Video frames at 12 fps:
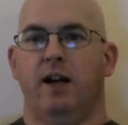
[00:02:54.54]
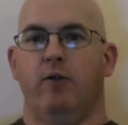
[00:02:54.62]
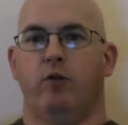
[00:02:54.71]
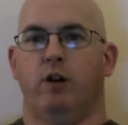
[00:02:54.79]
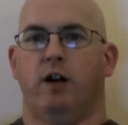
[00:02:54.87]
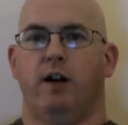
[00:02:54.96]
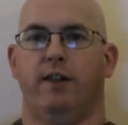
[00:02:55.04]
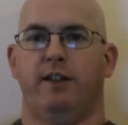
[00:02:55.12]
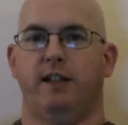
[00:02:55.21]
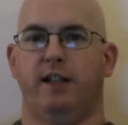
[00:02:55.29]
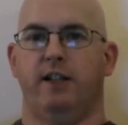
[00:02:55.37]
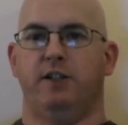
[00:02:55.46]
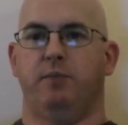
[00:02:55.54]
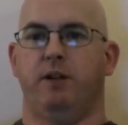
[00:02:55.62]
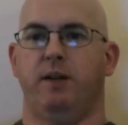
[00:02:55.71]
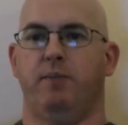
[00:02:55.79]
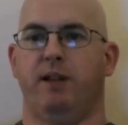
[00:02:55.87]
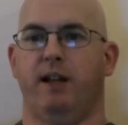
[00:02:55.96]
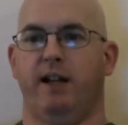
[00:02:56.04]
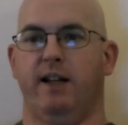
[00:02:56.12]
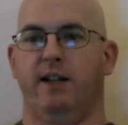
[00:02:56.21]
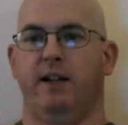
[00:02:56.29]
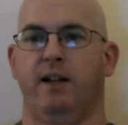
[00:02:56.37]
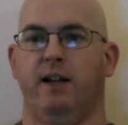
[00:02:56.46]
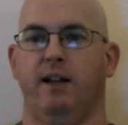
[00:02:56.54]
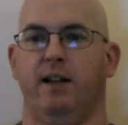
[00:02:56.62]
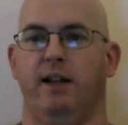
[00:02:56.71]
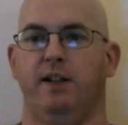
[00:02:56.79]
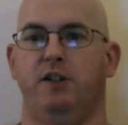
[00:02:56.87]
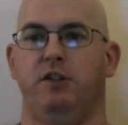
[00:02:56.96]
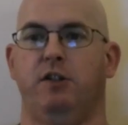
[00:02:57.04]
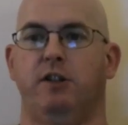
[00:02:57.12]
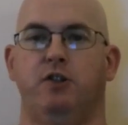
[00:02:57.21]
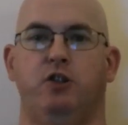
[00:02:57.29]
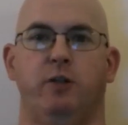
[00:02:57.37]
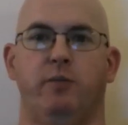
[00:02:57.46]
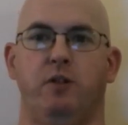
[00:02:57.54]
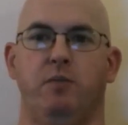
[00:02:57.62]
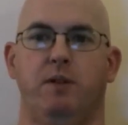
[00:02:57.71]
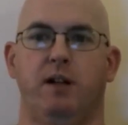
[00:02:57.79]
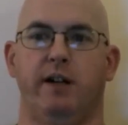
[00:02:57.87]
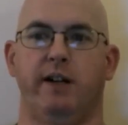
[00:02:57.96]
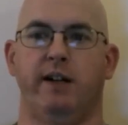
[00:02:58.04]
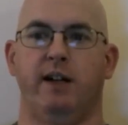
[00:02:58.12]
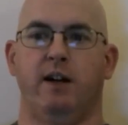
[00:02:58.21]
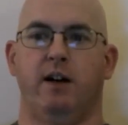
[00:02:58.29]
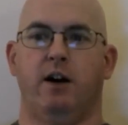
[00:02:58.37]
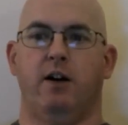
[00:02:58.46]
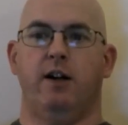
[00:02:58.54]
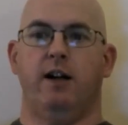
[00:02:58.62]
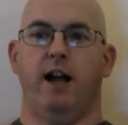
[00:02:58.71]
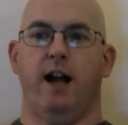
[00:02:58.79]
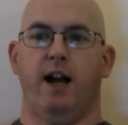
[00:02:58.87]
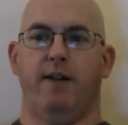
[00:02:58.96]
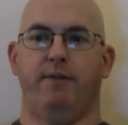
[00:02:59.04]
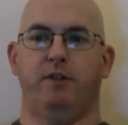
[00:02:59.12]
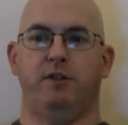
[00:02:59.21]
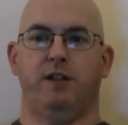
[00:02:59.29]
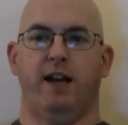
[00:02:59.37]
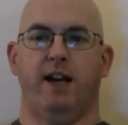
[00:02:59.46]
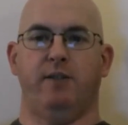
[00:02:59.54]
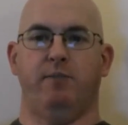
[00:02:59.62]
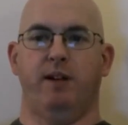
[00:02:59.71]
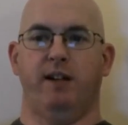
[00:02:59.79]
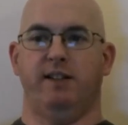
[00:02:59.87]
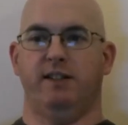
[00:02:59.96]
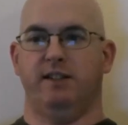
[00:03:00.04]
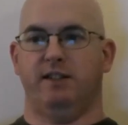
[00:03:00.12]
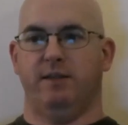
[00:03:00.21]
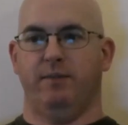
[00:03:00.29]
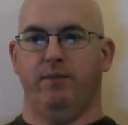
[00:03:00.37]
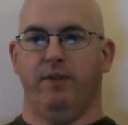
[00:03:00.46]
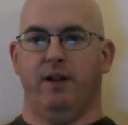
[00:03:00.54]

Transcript: a Roth TSP plan lets you contribute money on an after-tax basis